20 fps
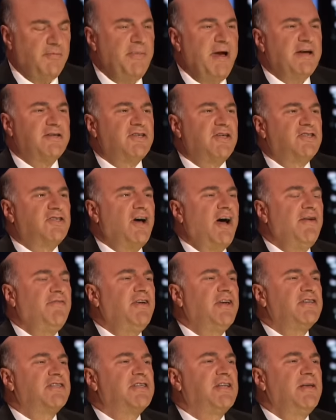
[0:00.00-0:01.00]
Max, it's
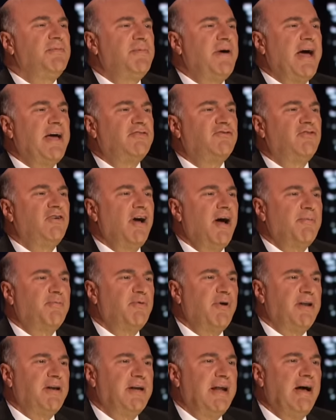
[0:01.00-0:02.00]
obviously battery
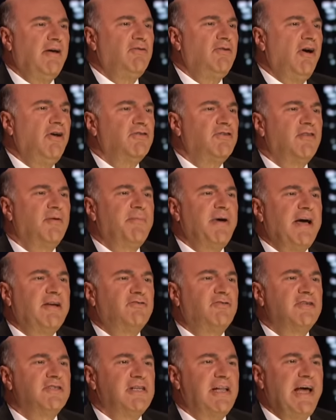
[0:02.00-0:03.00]
operated. How long do the
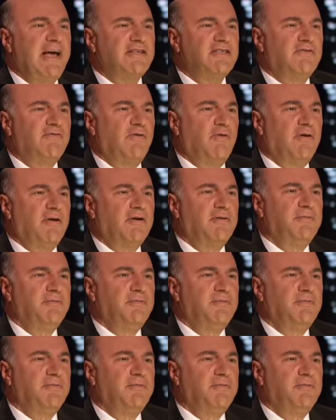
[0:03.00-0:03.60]
batteries last for?